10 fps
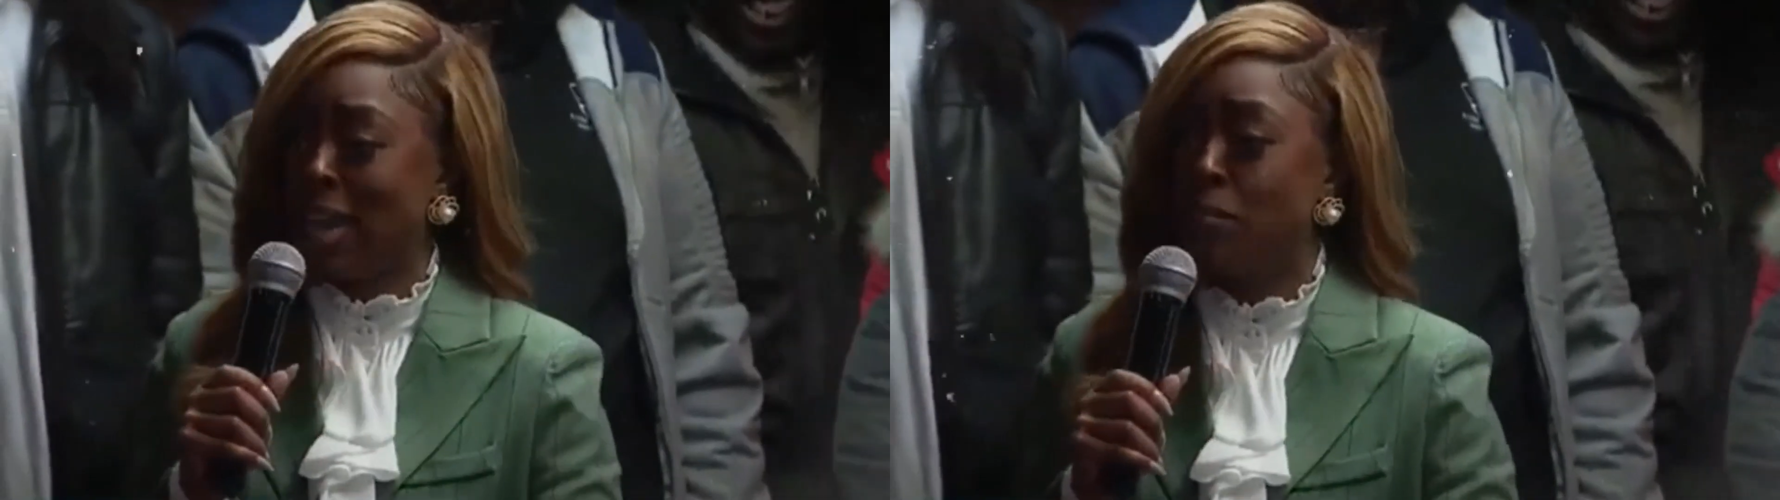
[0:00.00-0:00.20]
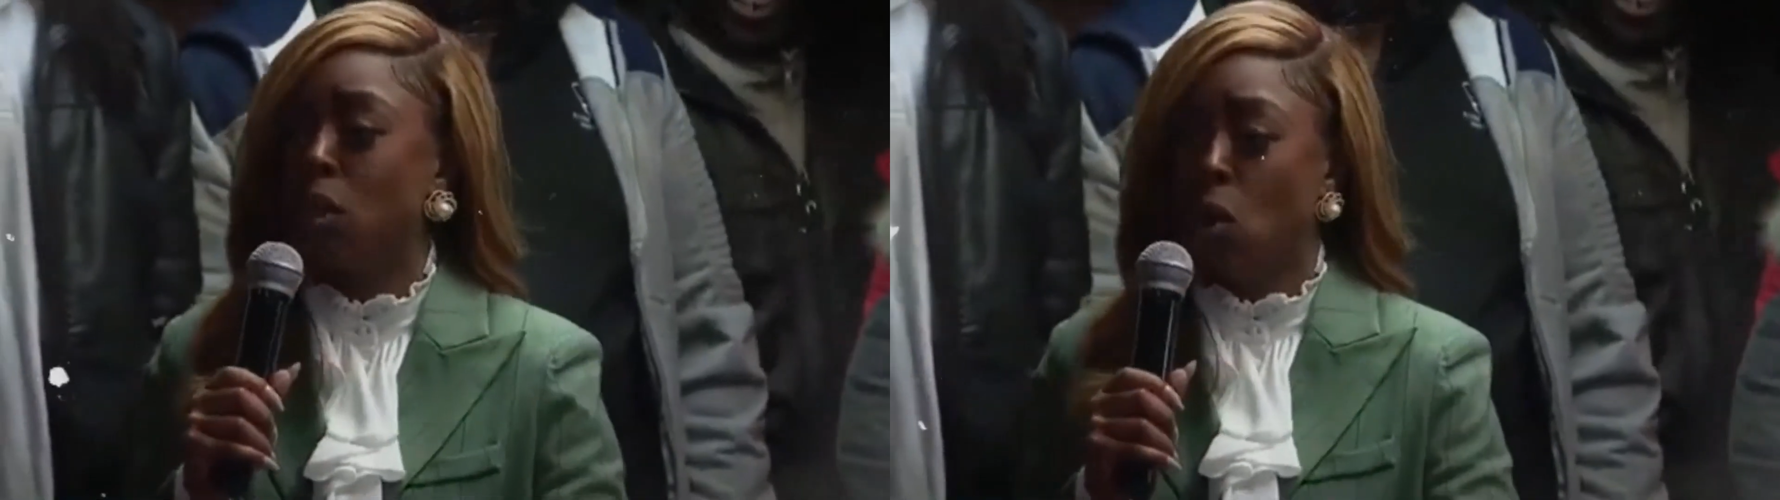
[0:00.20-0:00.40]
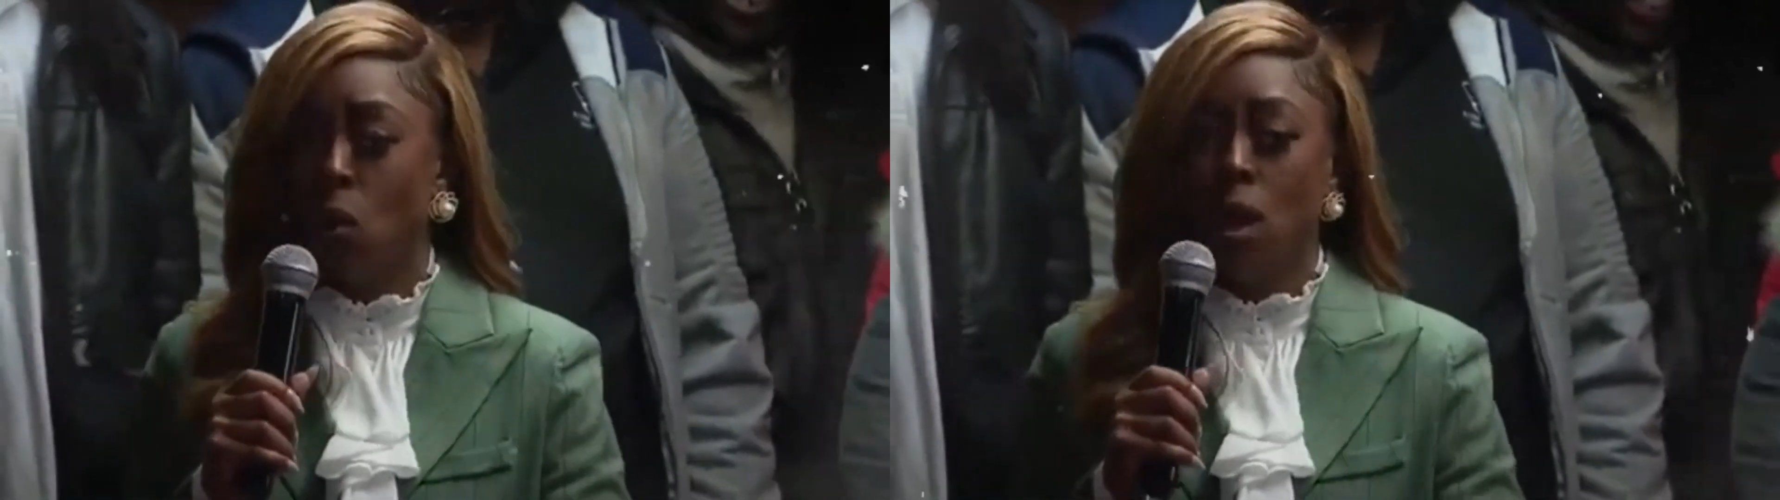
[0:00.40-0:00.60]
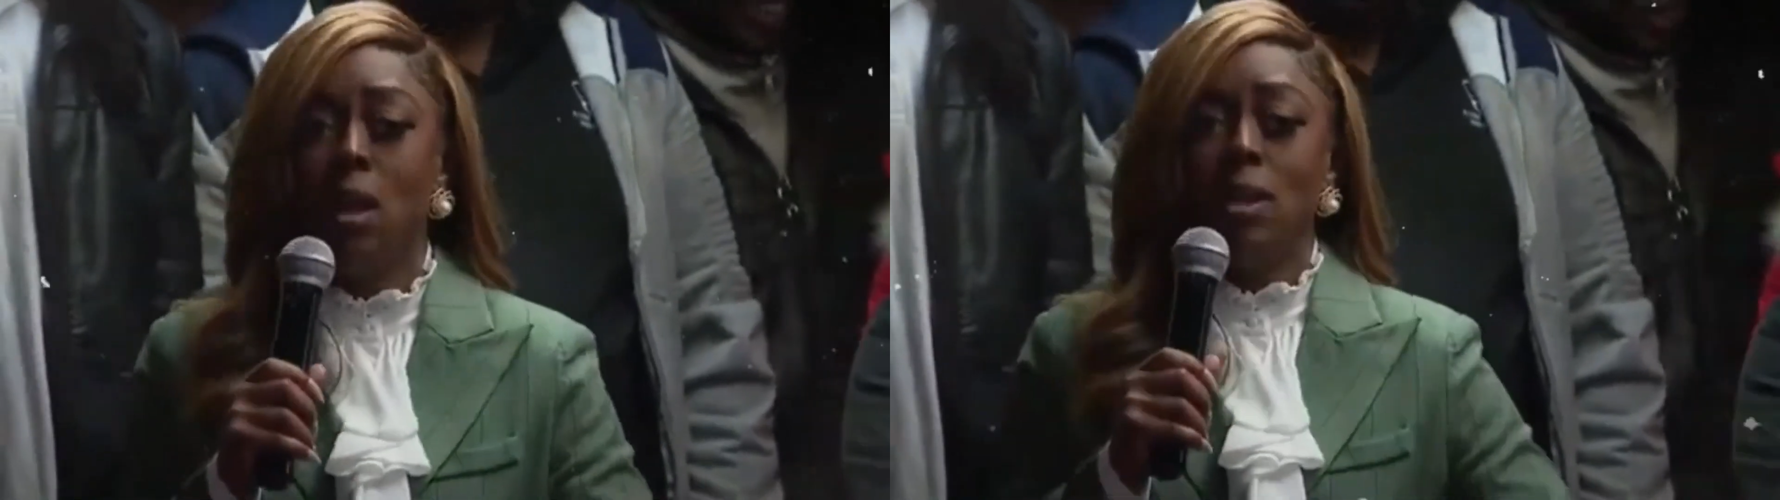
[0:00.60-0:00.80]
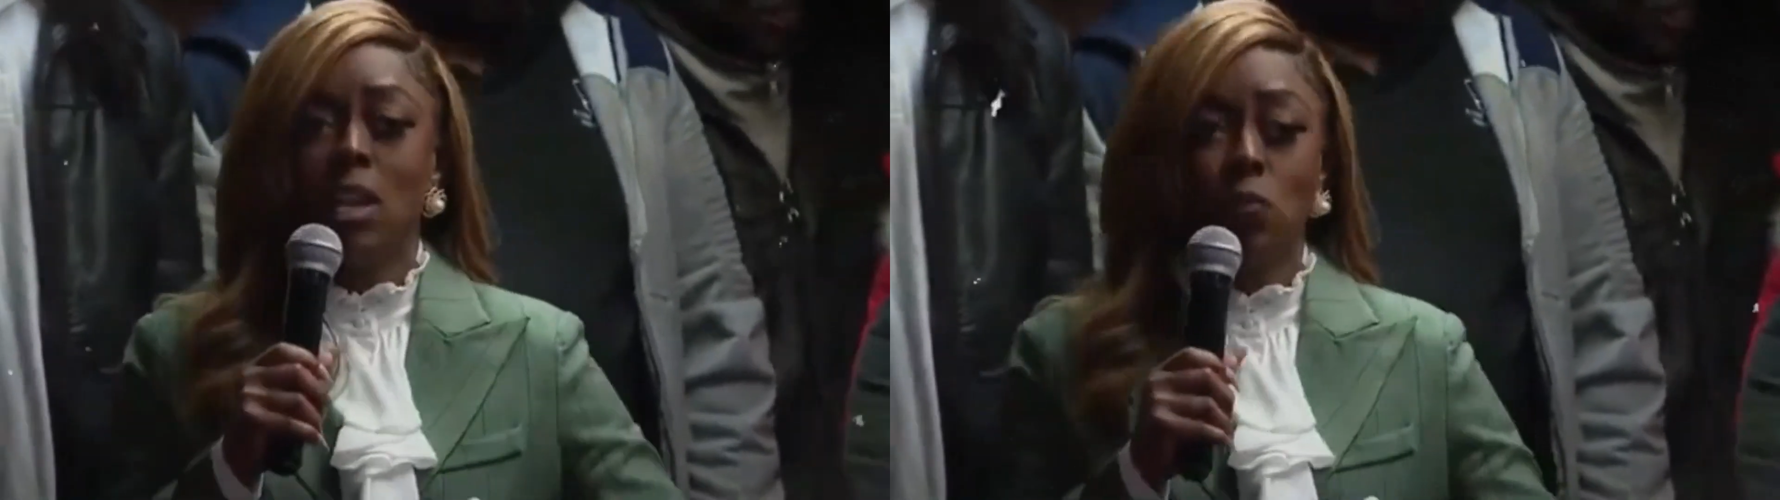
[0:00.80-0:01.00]
a
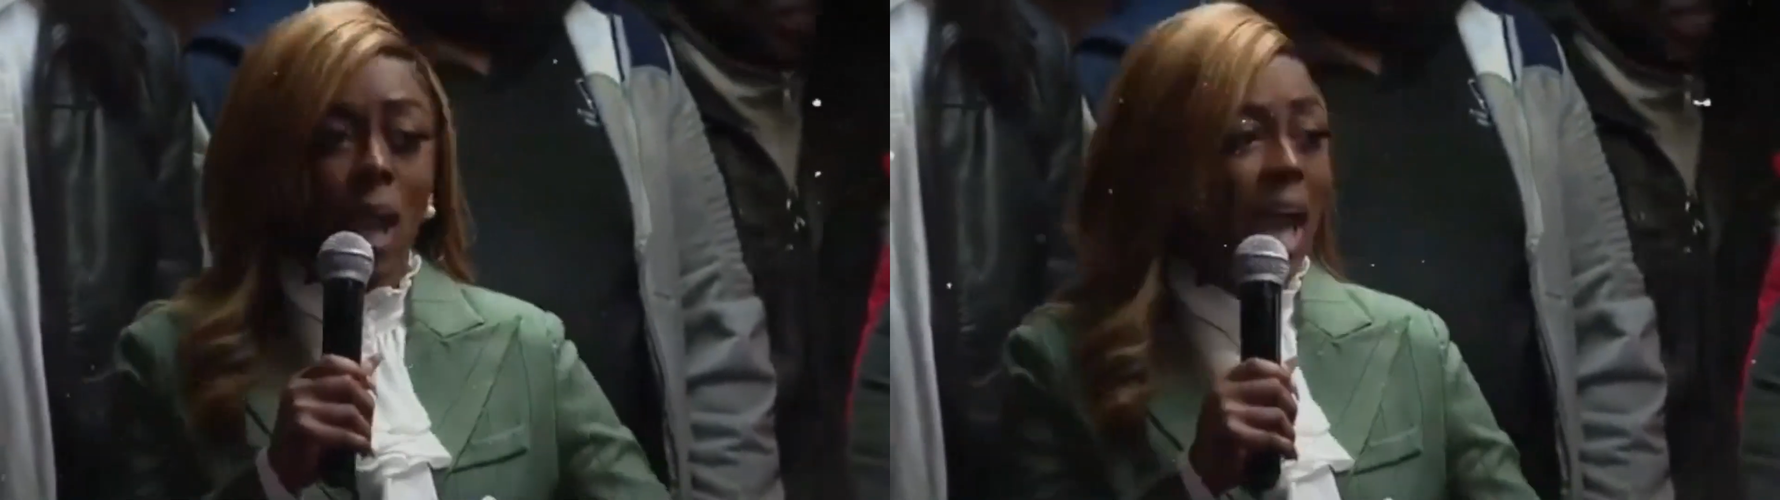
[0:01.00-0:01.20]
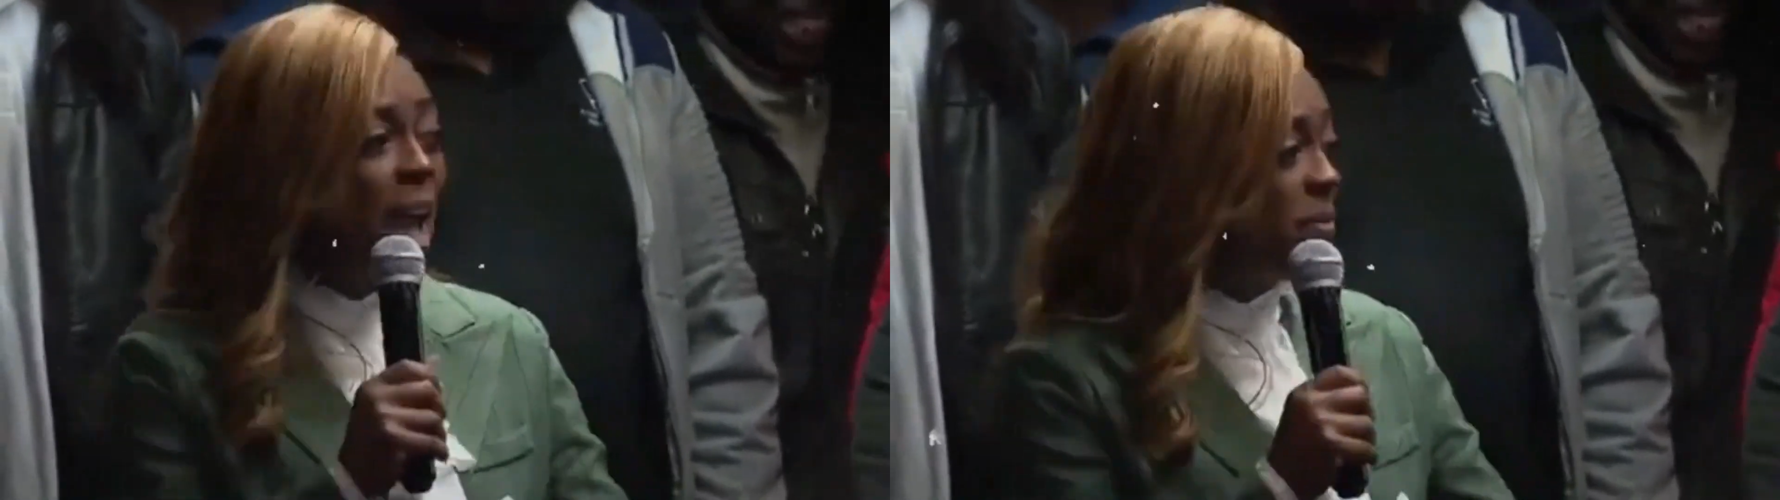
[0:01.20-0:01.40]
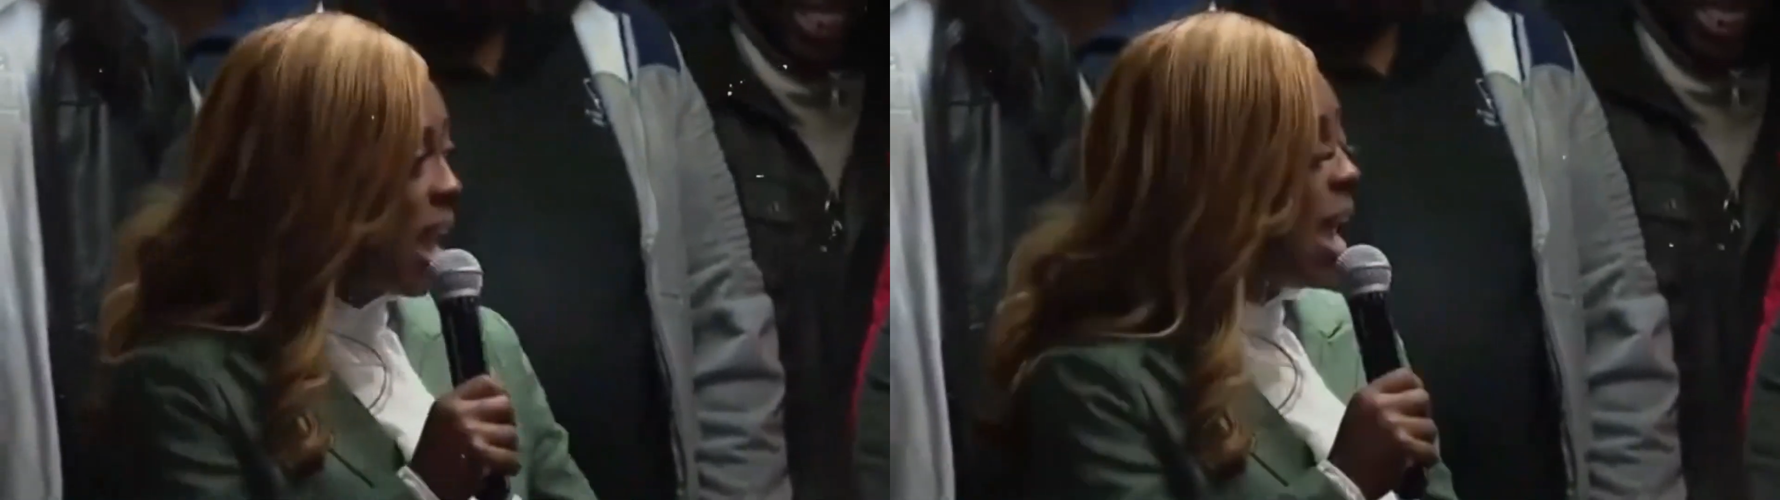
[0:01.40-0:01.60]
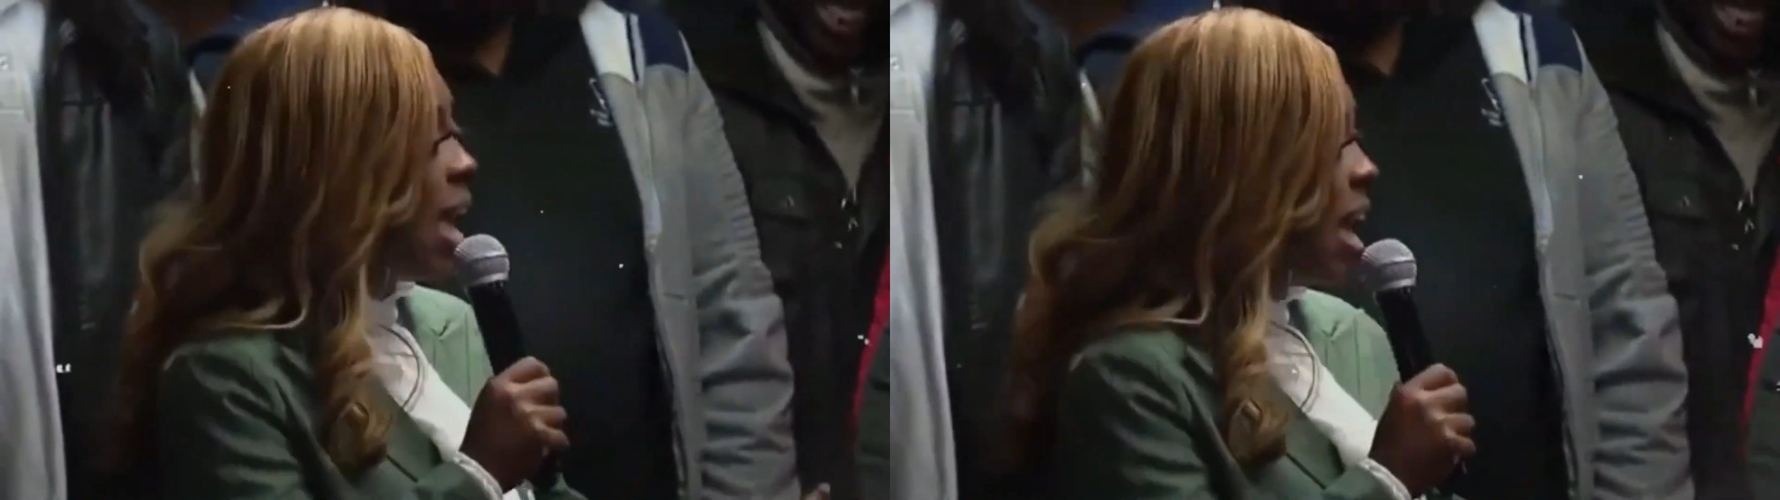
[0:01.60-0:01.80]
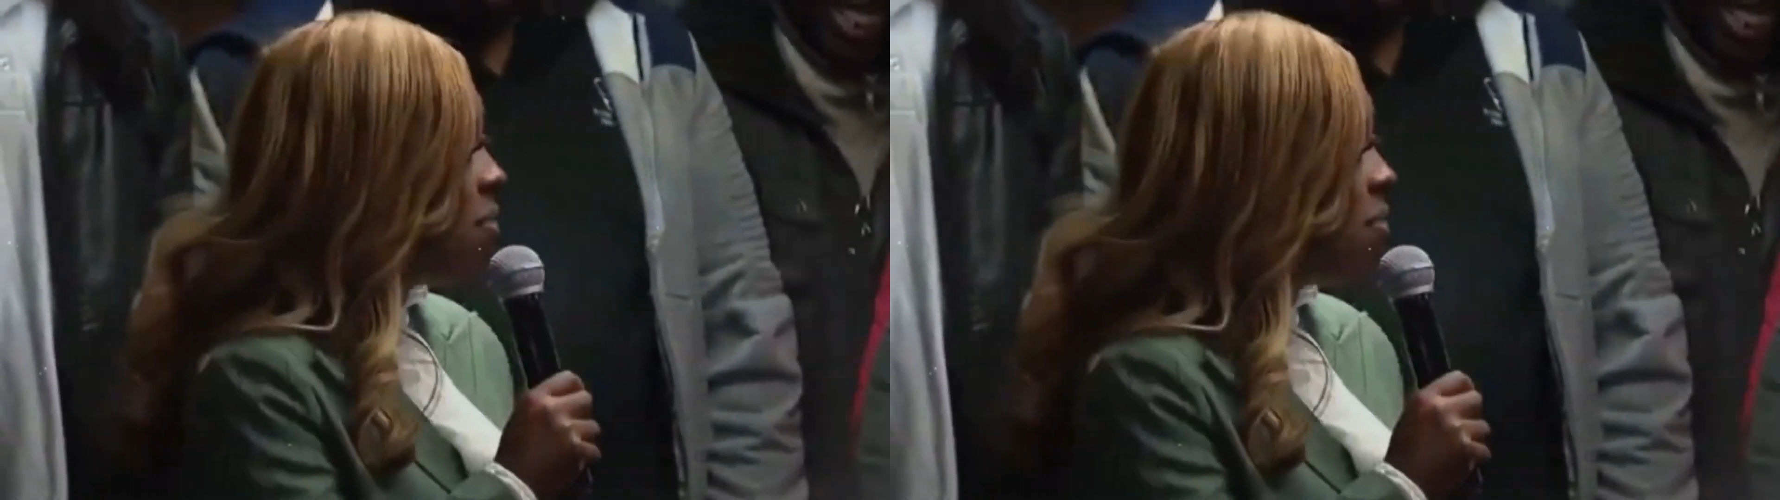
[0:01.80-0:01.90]
Freedom of Information Act.